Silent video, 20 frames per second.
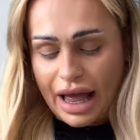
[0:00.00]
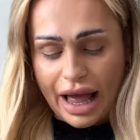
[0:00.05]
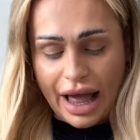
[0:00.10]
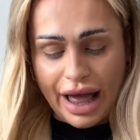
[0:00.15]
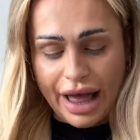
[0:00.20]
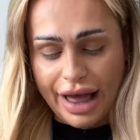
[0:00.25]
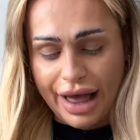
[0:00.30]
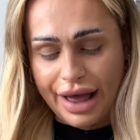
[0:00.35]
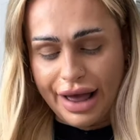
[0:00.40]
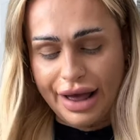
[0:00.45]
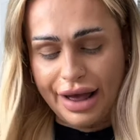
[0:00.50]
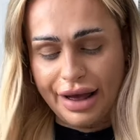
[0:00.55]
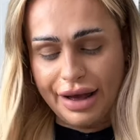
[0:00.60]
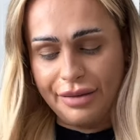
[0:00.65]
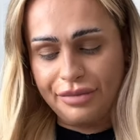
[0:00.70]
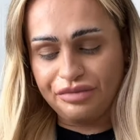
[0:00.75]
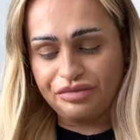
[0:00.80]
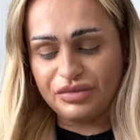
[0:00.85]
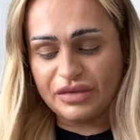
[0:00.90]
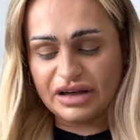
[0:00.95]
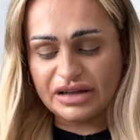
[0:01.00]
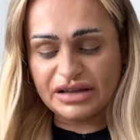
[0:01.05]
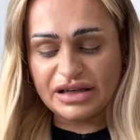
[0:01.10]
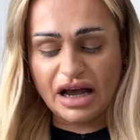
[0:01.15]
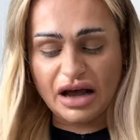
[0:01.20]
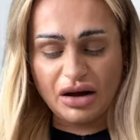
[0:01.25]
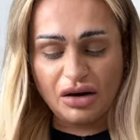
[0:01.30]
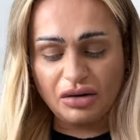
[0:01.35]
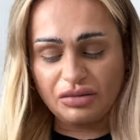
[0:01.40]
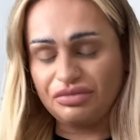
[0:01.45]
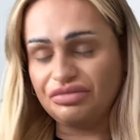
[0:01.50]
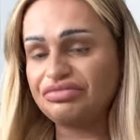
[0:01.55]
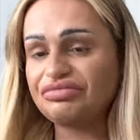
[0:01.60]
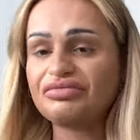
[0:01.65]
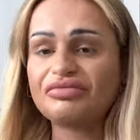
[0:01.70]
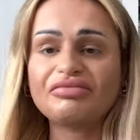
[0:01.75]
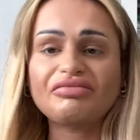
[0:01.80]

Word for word: Um so